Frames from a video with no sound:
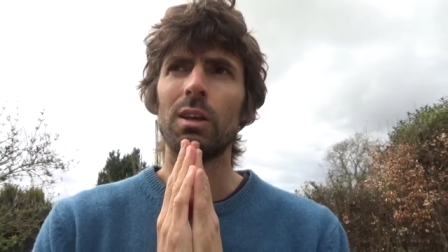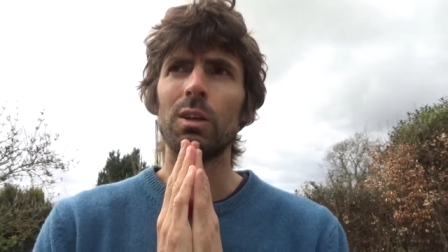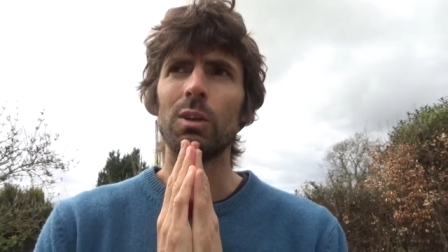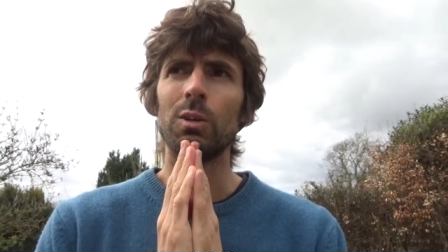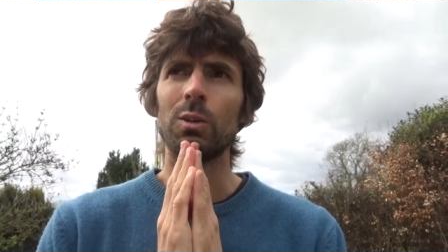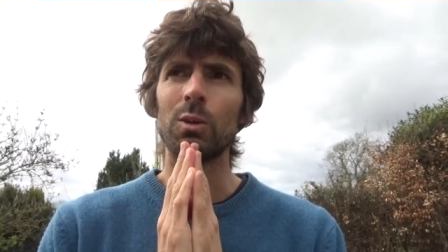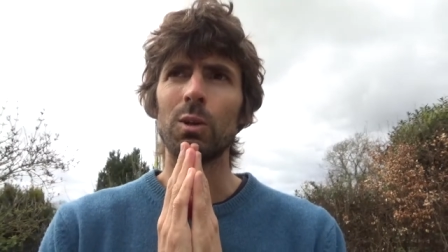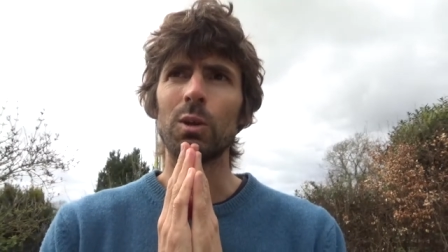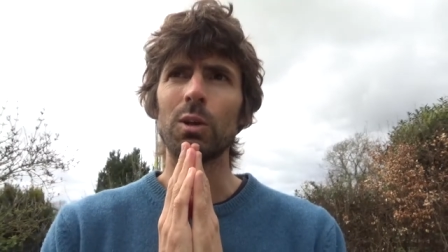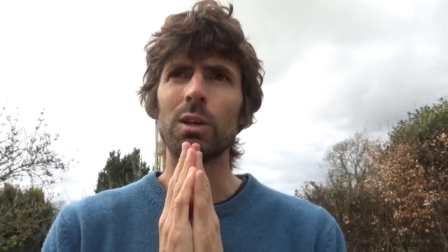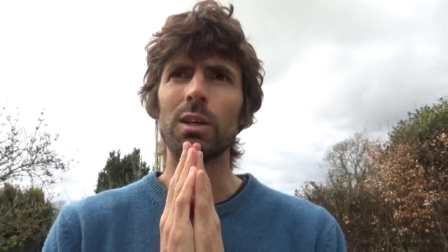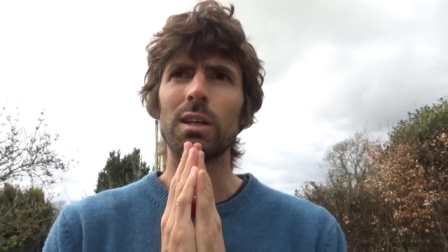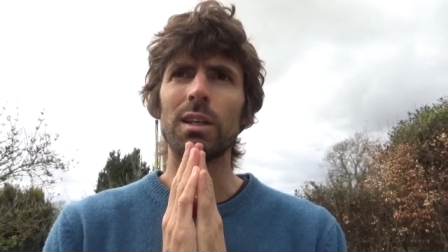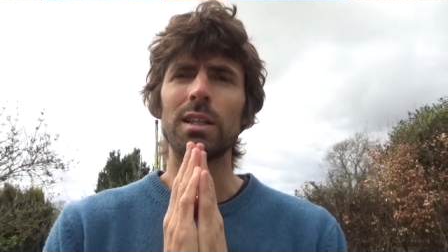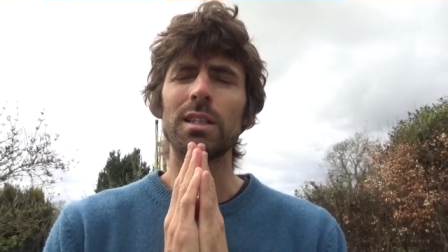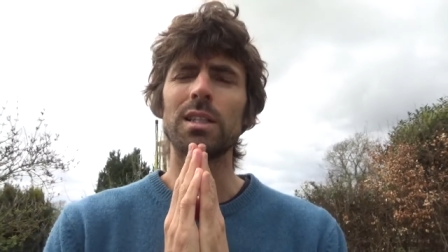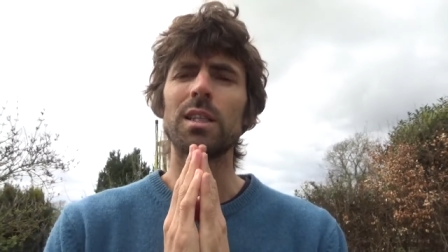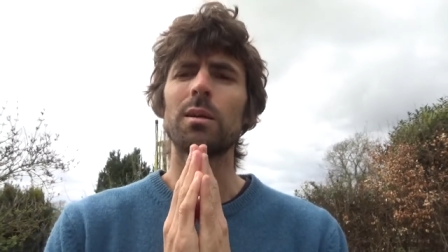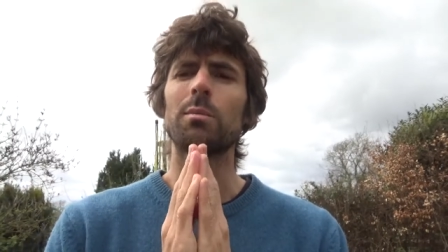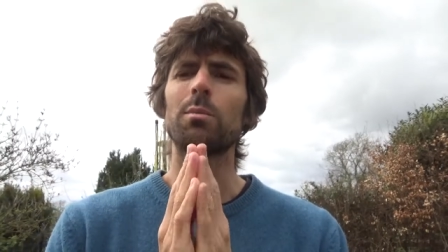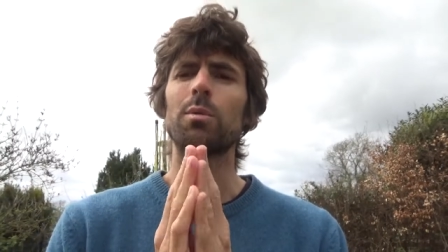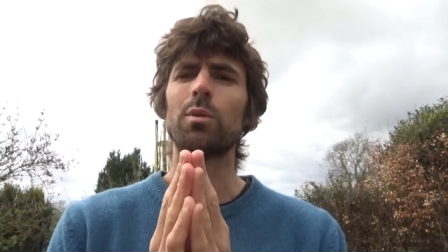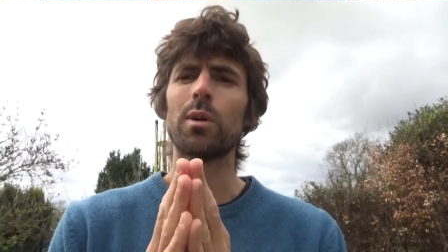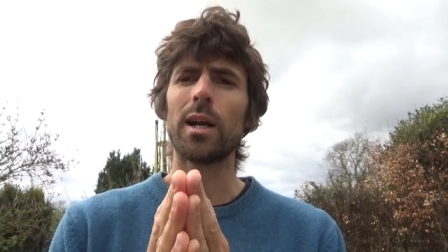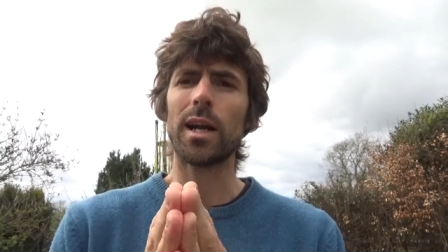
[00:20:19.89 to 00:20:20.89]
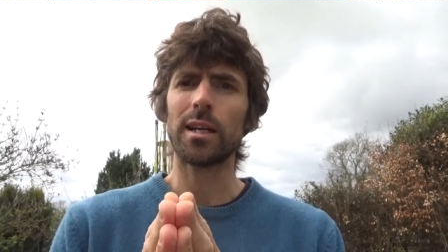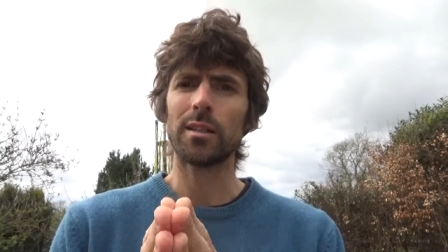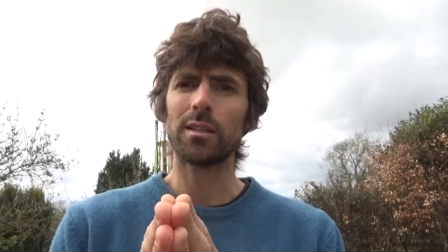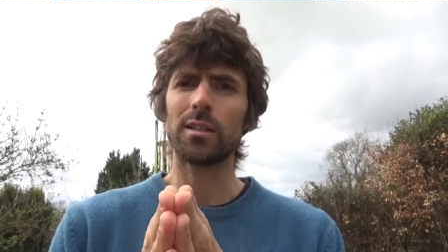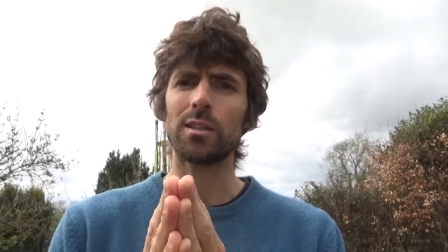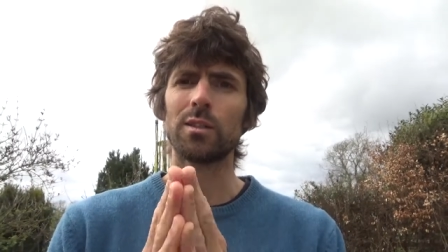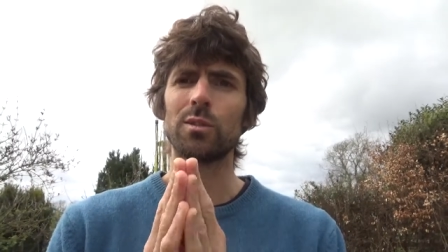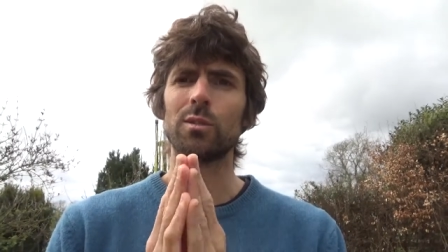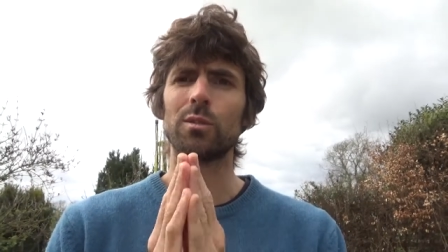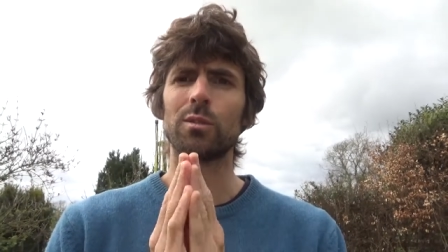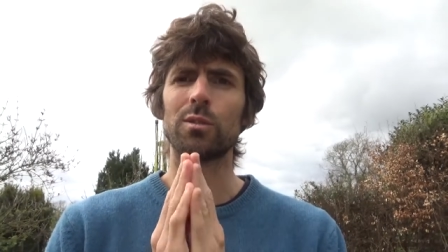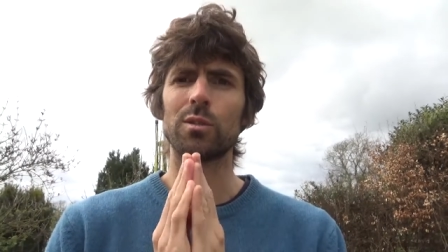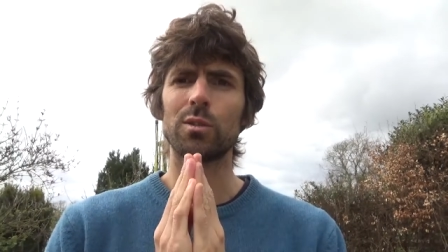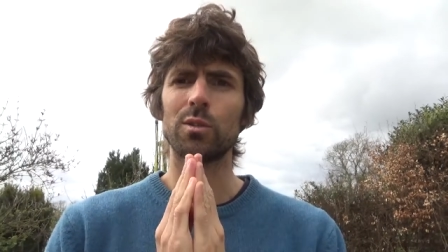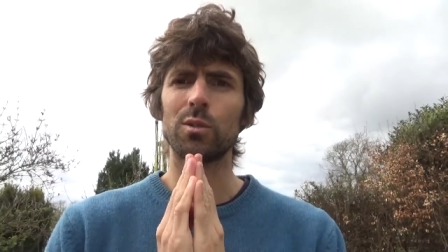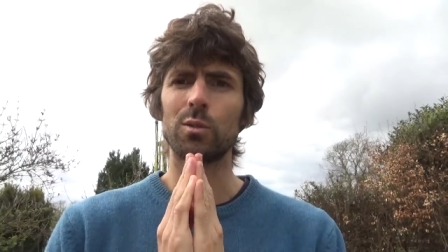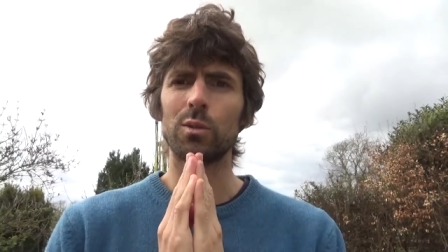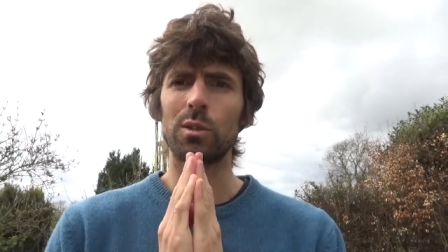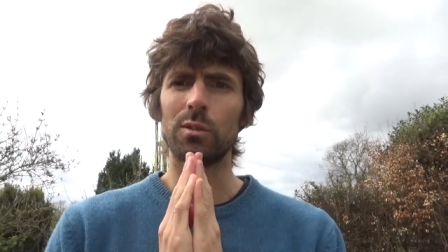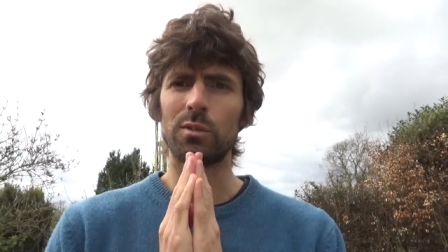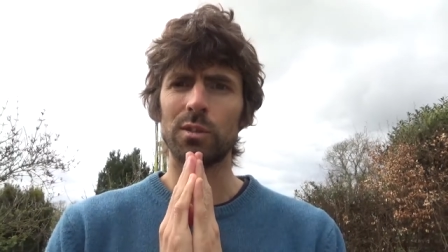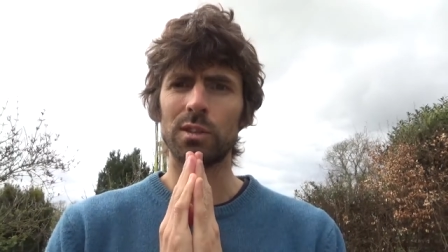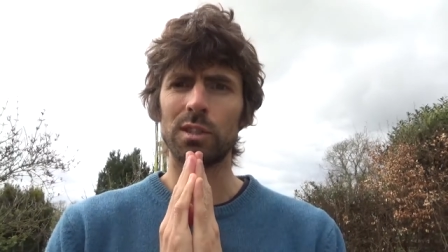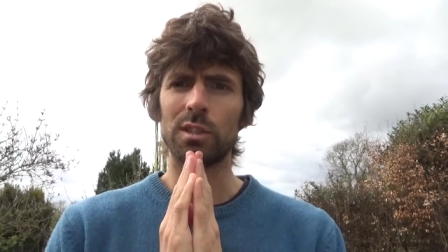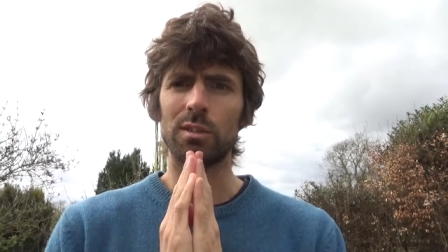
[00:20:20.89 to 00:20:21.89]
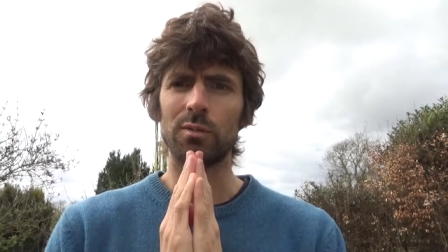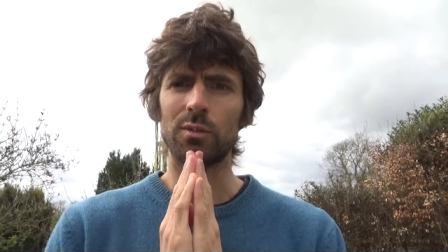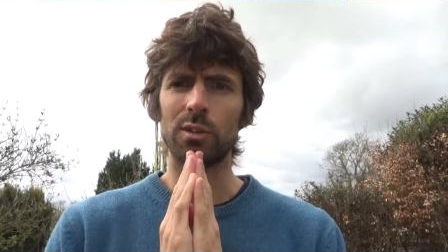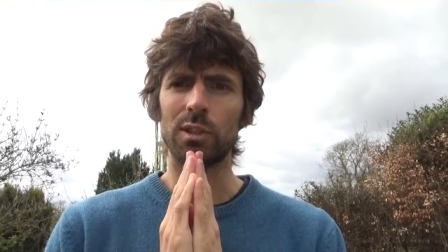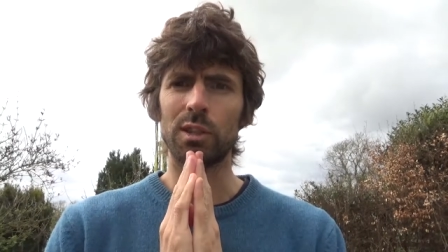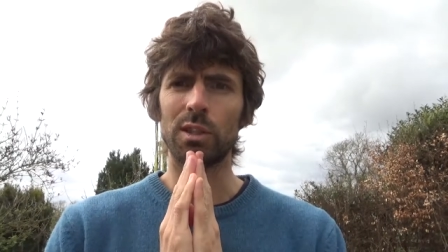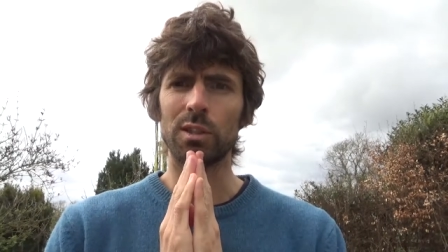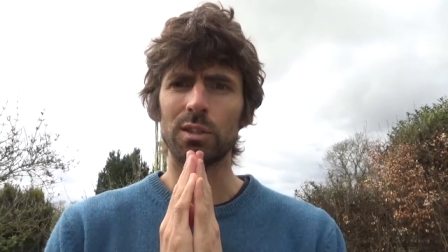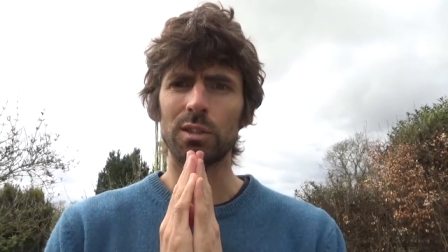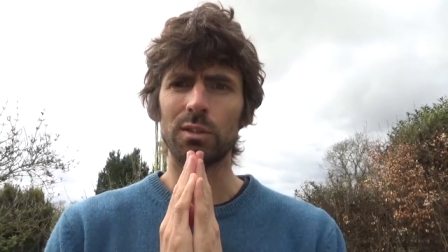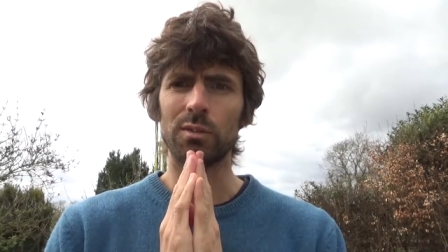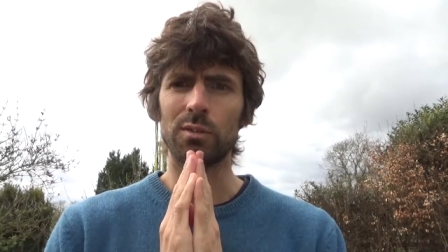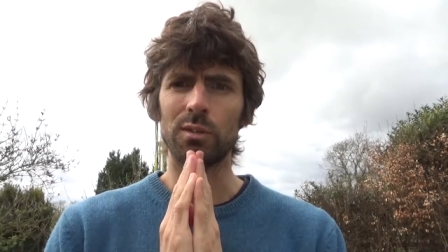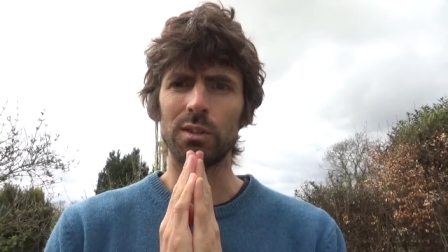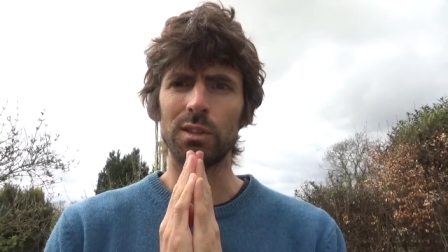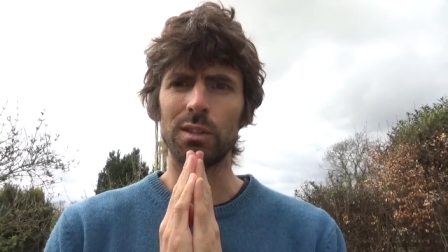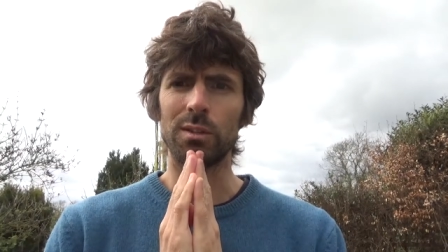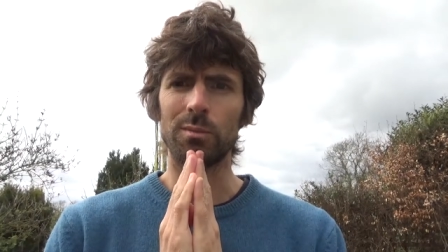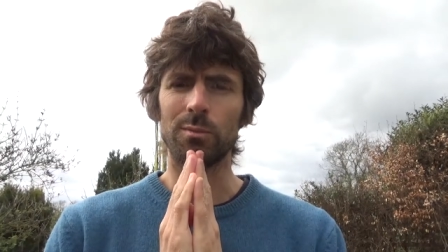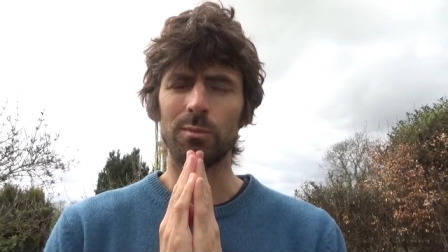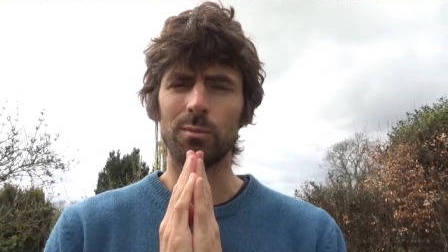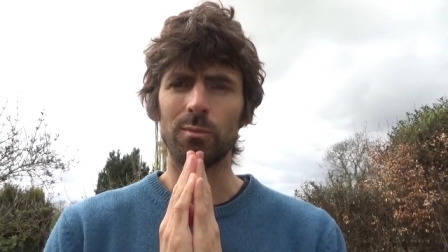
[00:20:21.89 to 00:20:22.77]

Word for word: yoga is the practical school of Indian philosophy.